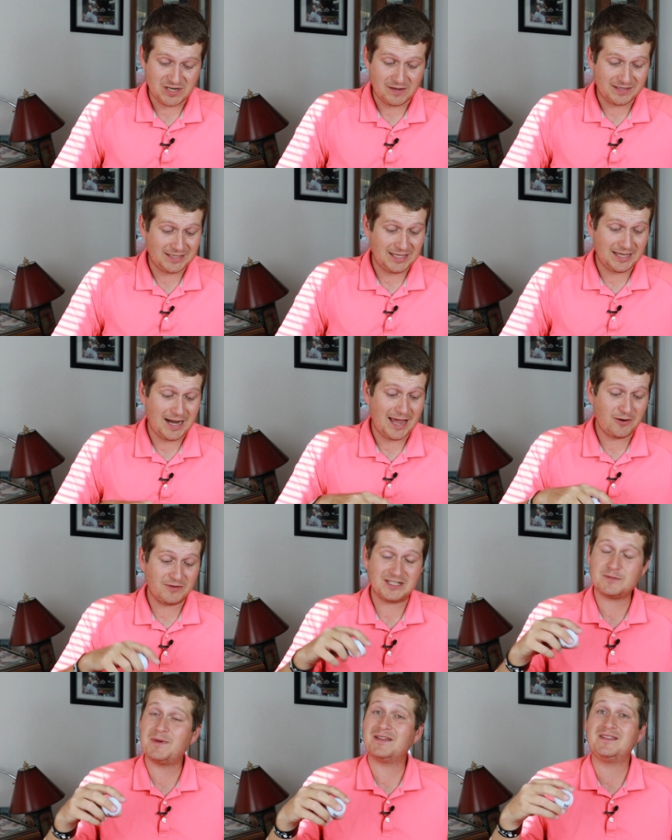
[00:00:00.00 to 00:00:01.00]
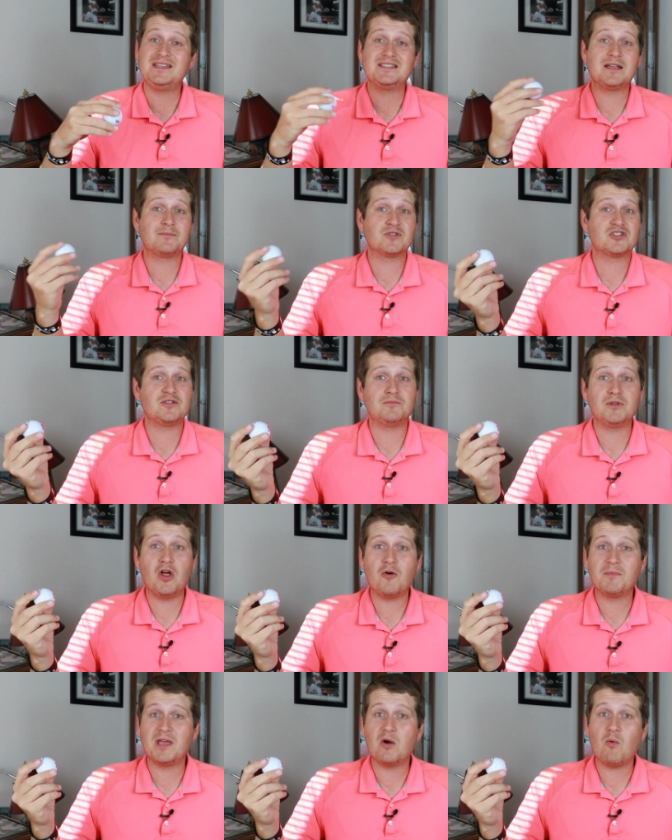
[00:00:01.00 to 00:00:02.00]
Now, again, I don't expect these numbers to
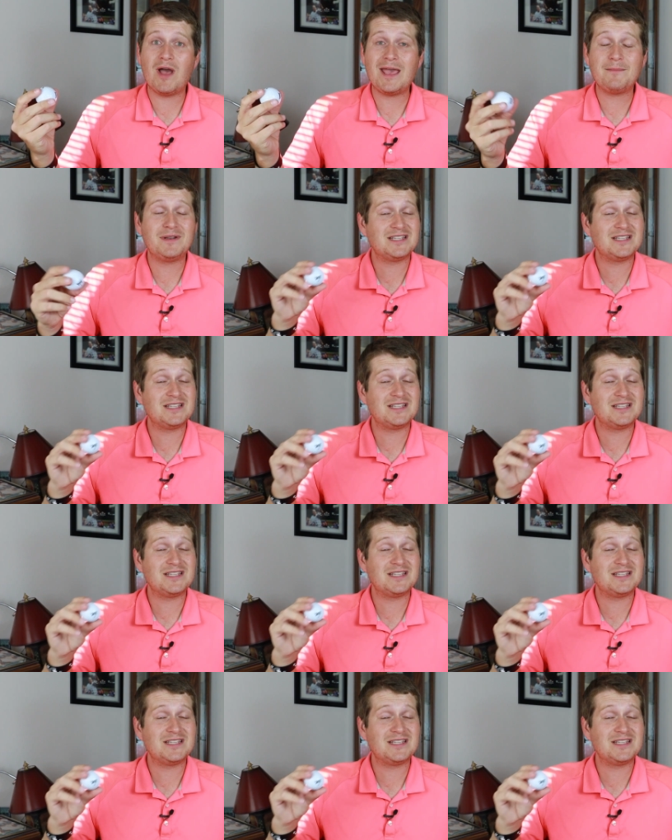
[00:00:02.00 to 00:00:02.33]
blow me away,